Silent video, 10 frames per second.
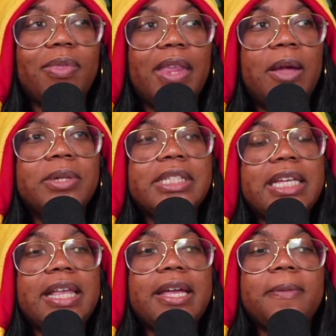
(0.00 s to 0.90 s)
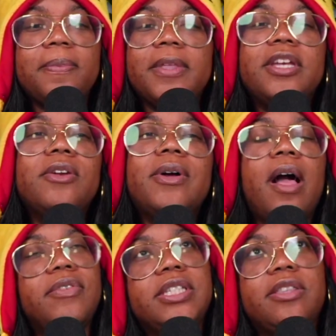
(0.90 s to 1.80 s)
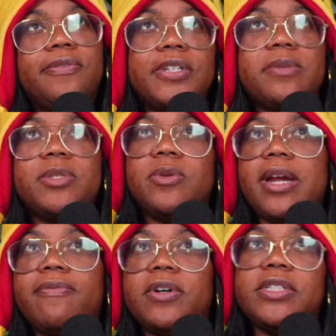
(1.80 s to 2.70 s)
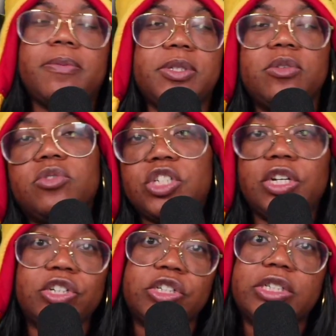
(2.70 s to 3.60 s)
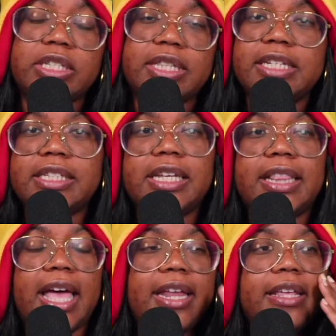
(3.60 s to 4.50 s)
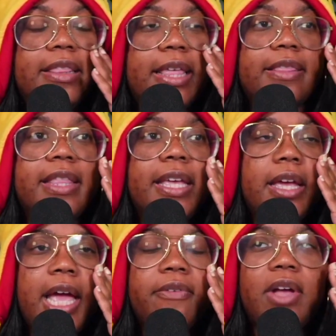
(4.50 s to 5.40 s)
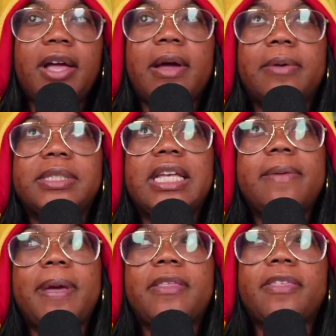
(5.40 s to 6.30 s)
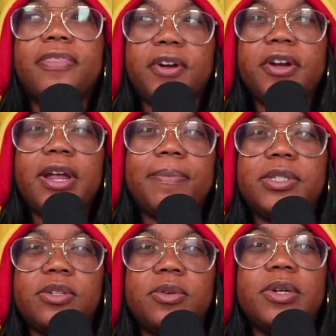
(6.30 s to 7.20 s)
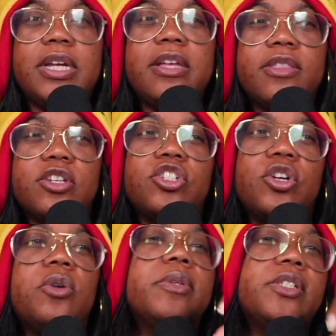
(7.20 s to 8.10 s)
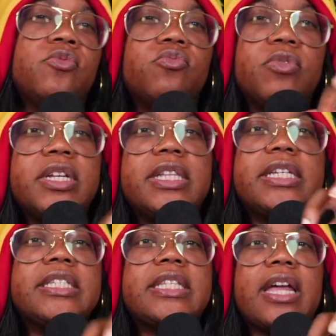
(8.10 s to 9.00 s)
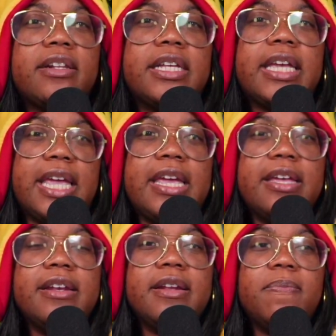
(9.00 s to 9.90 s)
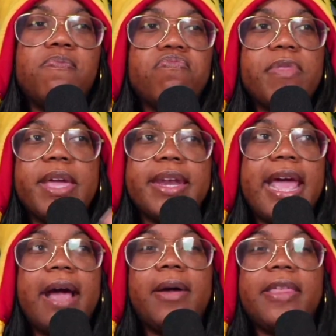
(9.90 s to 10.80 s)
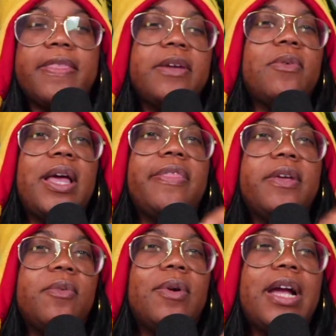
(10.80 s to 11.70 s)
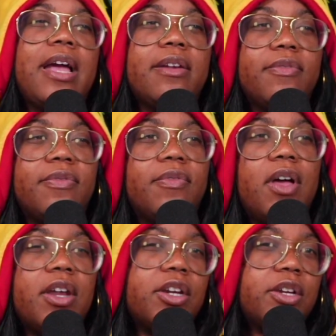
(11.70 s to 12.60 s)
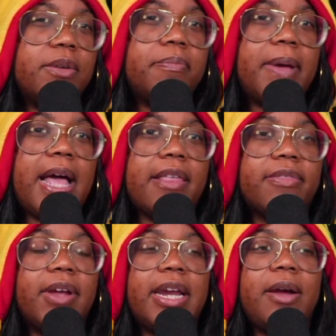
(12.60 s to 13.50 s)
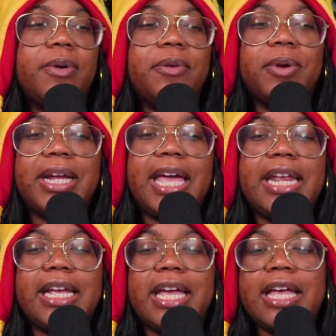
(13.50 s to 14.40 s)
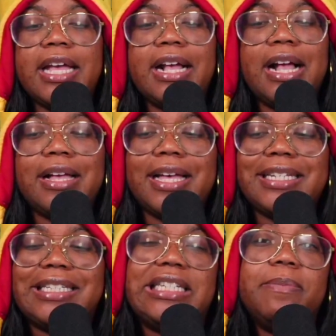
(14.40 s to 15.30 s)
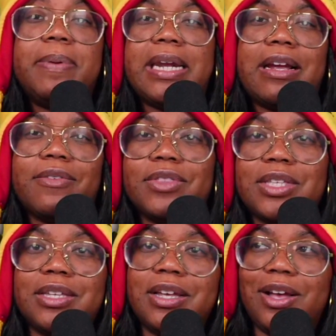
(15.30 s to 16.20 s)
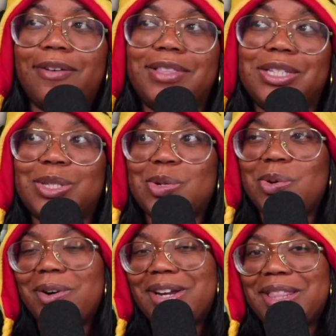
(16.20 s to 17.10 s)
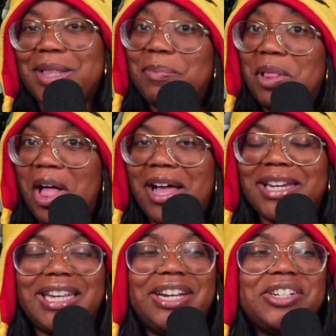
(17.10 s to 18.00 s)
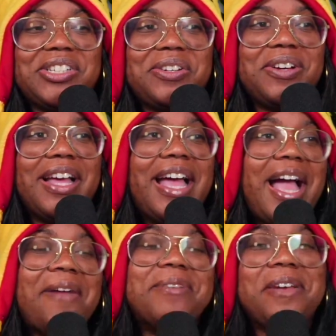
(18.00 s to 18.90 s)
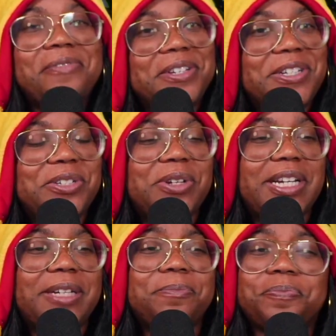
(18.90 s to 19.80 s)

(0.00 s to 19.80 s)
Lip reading: I will say, like, you know, obviously the first episode had first episode jitters and things like that. And then I would say by the third episode, the show was really settling in. And now I think we're kind of on a good path right now. And we're getting a deepening of the story and the plot here. So I'm definitely enjoying it.